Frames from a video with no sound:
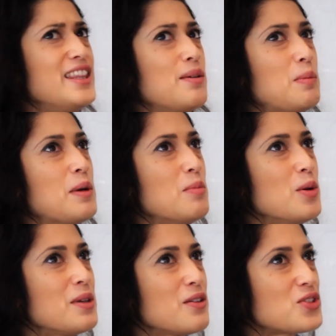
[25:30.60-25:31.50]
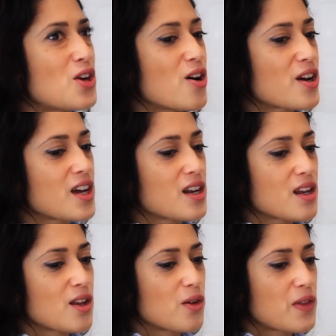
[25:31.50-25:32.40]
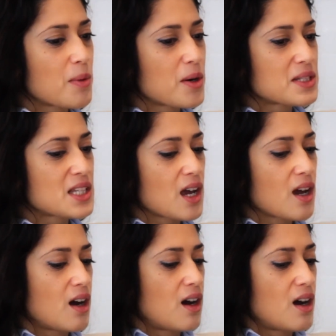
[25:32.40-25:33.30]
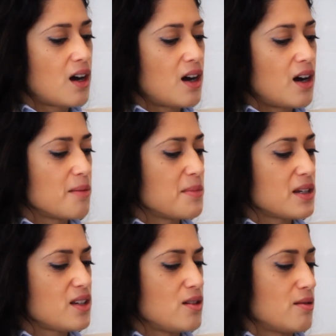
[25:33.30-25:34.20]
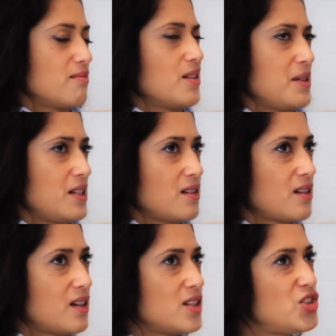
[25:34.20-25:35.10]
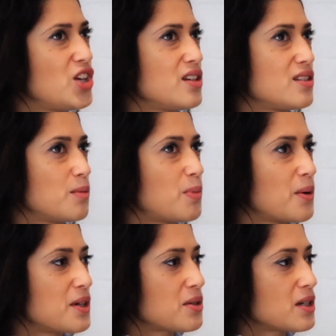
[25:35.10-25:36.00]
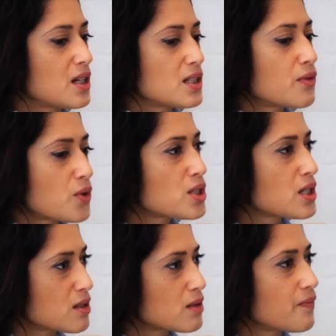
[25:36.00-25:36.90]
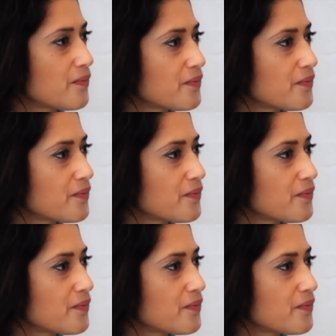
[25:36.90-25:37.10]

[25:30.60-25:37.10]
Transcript: And there would be a moment of shock, and they would always say, is Jay-Z poetry? And I'd say, of course he is.